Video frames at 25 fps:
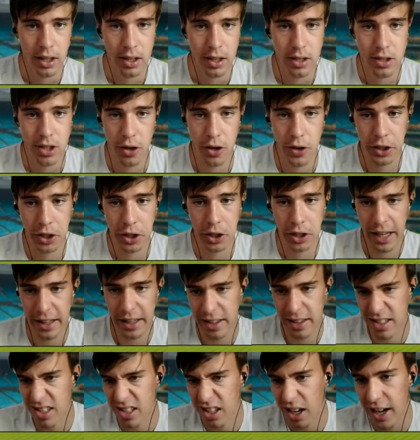so he could hit
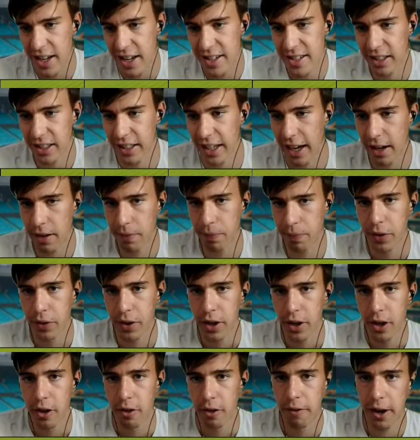the slice again.
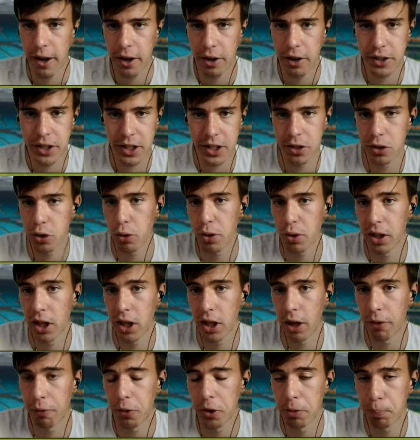Federer didn't do
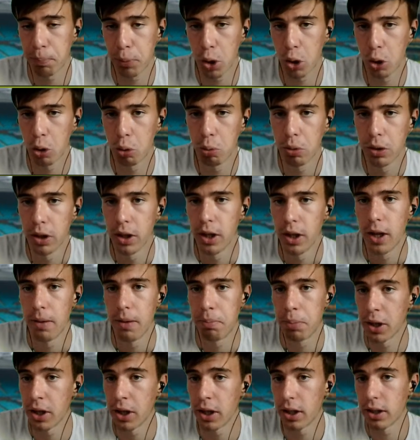enough of the ball,
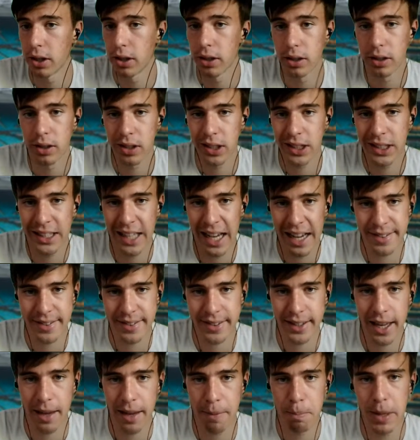but
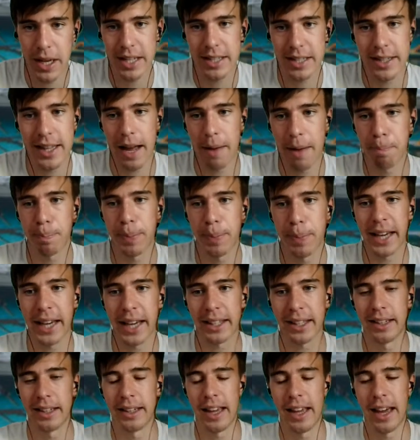Gasquet missed that
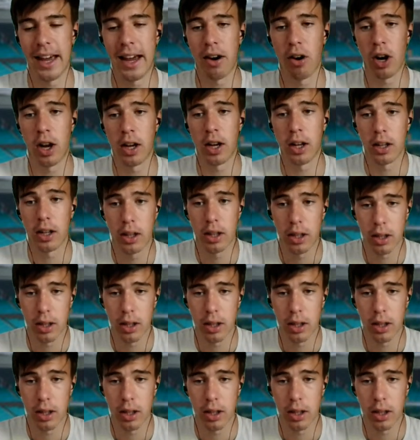backhand error.